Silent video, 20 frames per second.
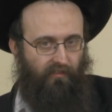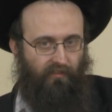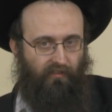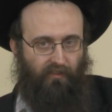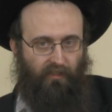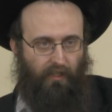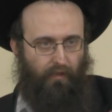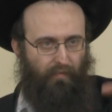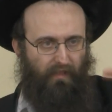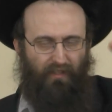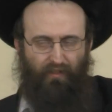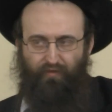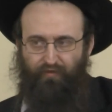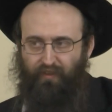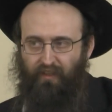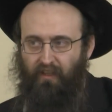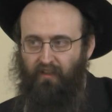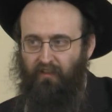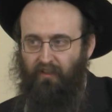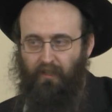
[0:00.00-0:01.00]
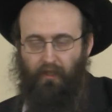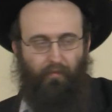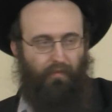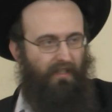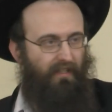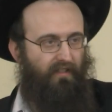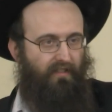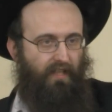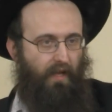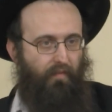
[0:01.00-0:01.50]
Yichud could be in the field, yichud could be
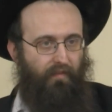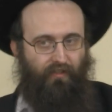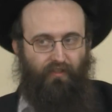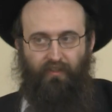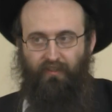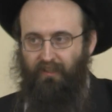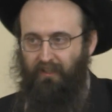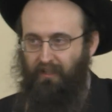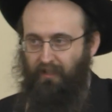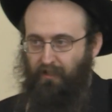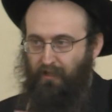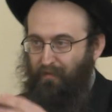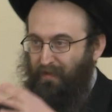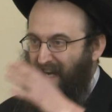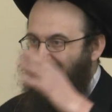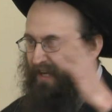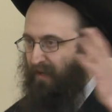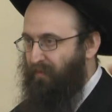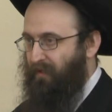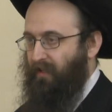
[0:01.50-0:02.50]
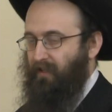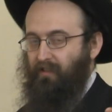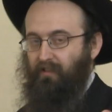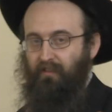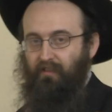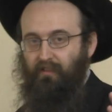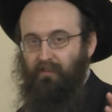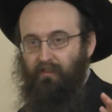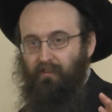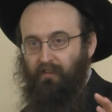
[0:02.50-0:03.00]
in the cemetery, yichud could be anywhere.
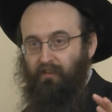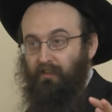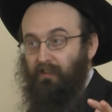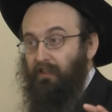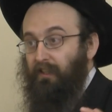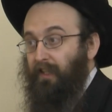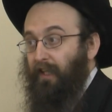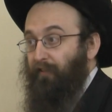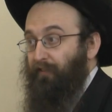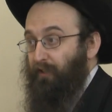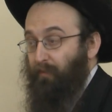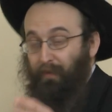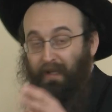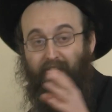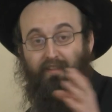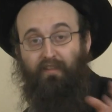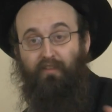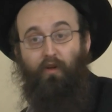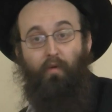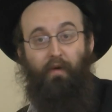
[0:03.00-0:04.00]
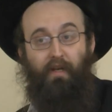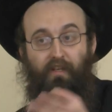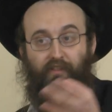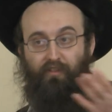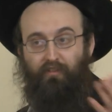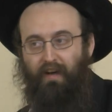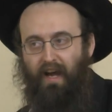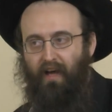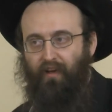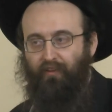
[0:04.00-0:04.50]
If it's a place that nobody's
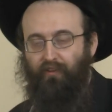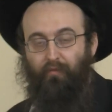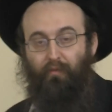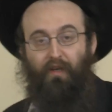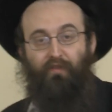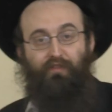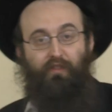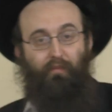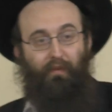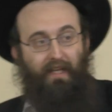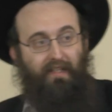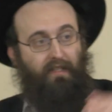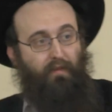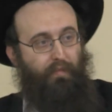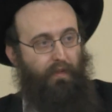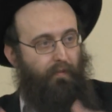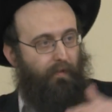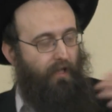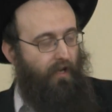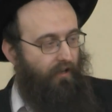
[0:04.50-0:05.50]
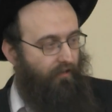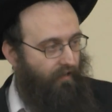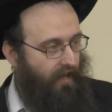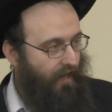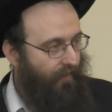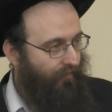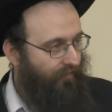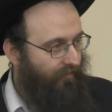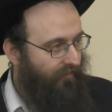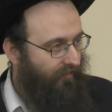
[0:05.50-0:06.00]
around. But if it's a place that people are
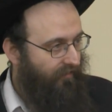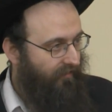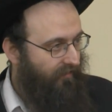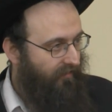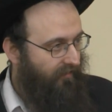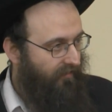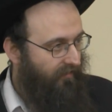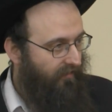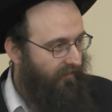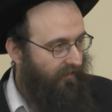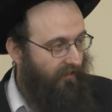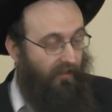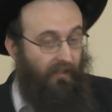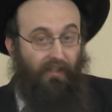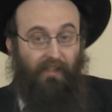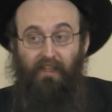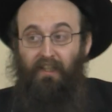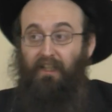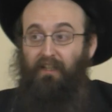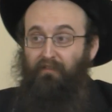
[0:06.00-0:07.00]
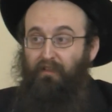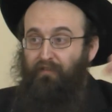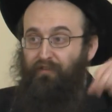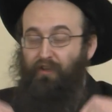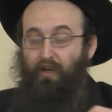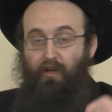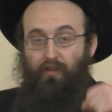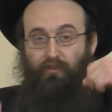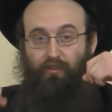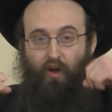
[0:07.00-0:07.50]
around, even if
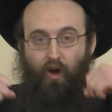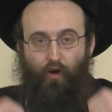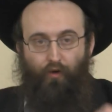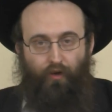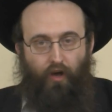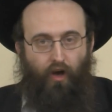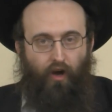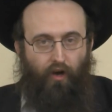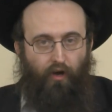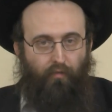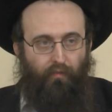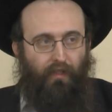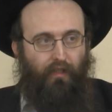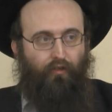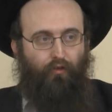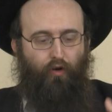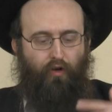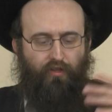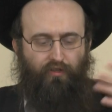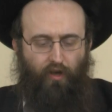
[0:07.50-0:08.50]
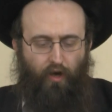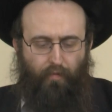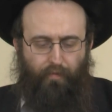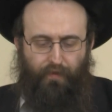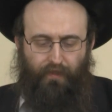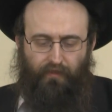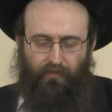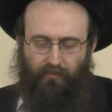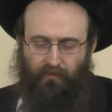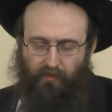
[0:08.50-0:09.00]
you're in your own home, but the door is
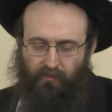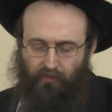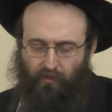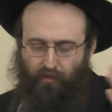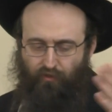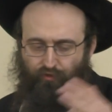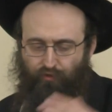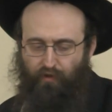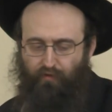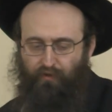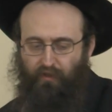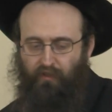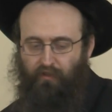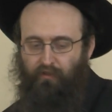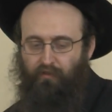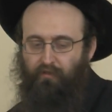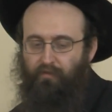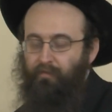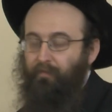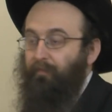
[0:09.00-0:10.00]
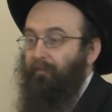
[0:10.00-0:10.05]
open, there's no issue of yichud.